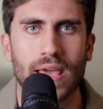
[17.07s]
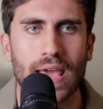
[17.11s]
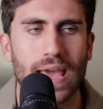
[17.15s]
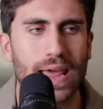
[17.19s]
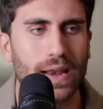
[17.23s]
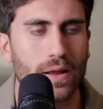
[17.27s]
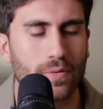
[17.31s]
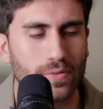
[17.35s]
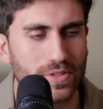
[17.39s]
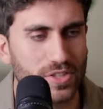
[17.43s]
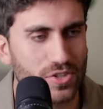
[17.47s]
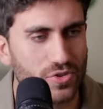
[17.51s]

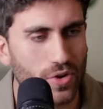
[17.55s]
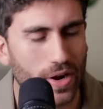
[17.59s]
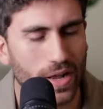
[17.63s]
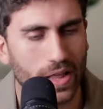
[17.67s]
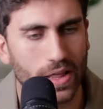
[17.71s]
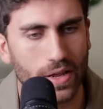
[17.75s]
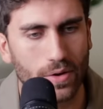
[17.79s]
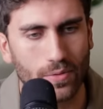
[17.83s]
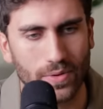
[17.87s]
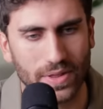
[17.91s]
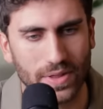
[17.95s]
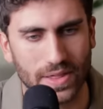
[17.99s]
And I was
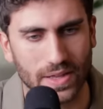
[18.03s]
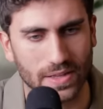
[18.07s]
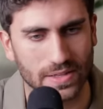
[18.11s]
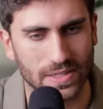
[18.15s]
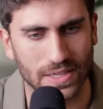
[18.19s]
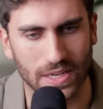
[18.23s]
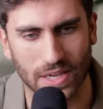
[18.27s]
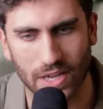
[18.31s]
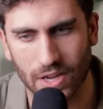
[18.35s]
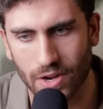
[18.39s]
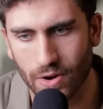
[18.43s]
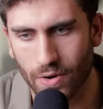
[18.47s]
struggling with
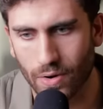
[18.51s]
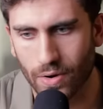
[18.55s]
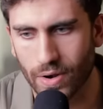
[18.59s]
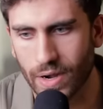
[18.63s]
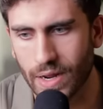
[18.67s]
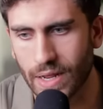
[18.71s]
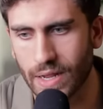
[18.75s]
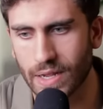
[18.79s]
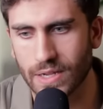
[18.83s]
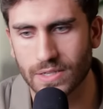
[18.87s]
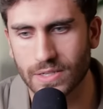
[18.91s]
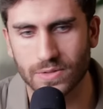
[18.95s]

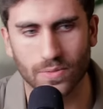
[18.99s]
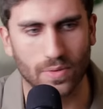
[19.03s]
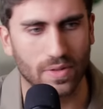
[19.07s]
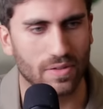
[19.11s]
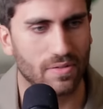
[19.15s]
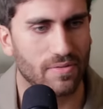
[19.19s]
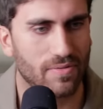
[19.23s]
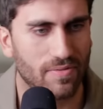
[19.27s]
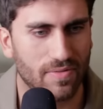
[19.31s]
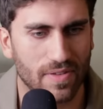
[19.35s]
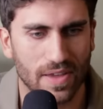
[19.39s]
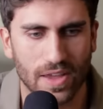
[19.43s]
insecurities,
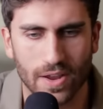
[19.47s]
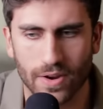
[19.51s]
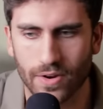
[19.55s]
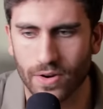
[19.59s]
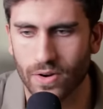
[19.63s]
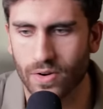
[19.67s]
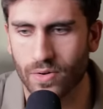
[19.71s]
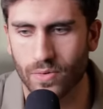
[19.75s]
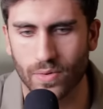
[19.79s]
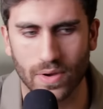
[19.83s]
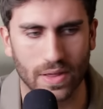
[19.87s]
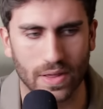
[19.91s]
with
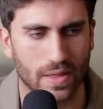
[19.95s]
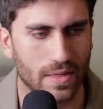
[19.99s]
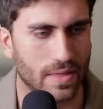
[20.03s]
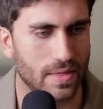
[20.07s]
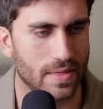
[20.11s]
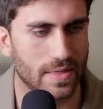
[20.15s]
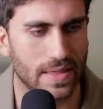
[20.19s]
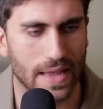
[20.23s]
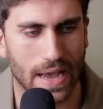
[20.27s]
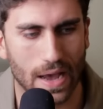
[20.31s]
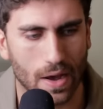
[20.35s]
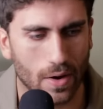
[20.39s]
fear,
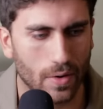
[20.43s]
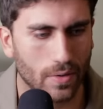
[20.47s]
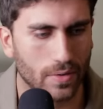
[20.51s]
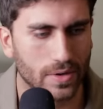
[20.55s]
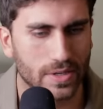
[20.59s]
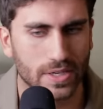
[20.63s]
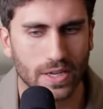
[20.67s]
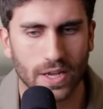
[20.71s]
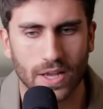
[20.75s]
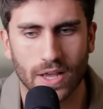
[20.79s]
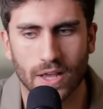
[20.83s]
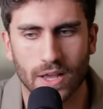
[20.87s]
with
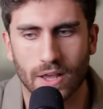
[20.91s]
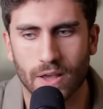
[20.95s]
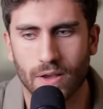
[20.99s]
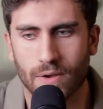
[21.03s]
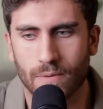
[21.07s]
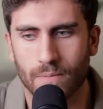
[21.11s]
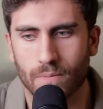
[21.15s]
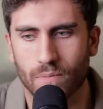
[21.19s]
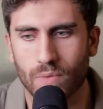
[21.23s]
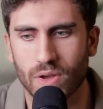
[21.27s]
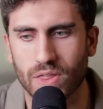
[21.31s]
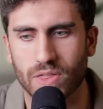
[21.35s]
doubt,
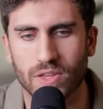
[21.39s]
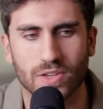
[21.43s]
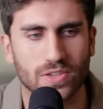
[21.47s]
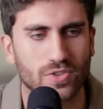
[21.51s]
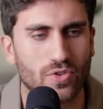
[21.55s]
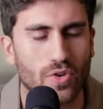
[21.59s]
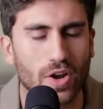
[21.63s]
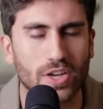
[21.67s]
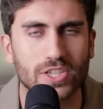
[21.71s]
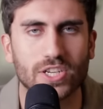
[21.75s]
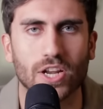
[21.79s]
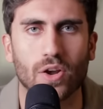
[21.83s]
with this
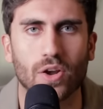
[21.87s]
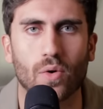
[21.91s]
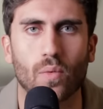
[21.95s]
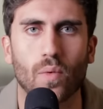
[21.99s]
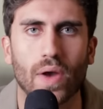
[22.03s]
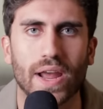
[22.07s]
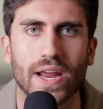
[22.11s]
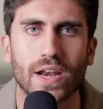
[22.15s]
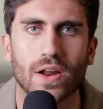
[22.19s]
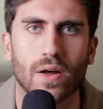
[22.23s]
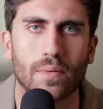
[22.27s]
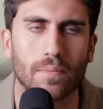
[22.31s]
crushing
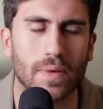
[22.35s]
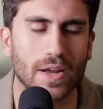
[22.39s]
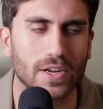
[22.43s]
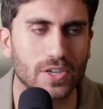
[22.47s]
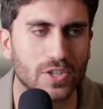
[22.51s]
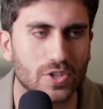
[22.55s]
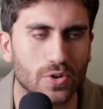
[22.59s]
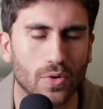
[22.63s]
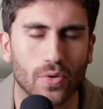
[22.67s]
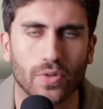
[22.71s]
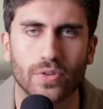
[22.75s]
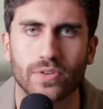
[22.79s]
weight on my
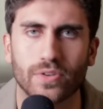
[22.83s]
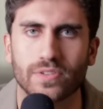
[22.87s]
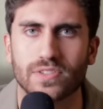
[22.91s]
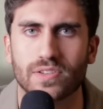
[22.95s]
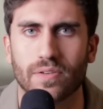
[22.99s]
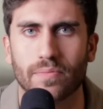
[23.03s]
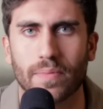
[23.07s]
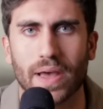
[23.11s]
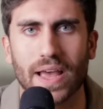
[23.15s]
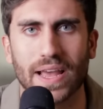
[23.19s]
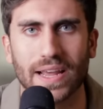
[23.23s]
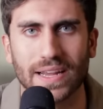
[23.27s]
shoulders
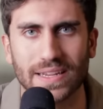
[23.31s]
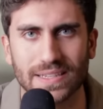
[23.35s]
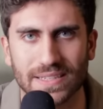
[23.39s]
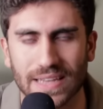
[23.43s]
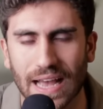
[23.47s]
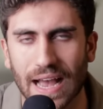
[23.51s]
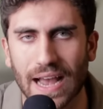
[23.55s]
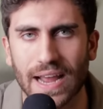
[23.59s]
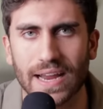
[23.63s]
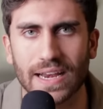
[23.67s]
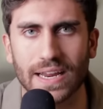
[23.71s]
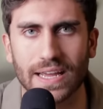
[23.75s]
of my
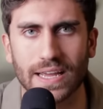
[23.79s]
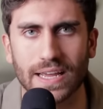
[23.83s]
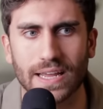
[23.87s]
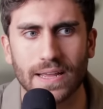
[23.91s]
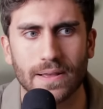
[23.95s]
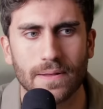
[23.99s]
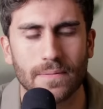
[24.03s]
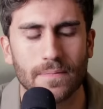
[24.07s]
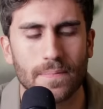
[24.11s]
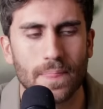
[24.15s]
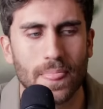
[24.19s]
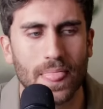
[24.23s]
anxiety.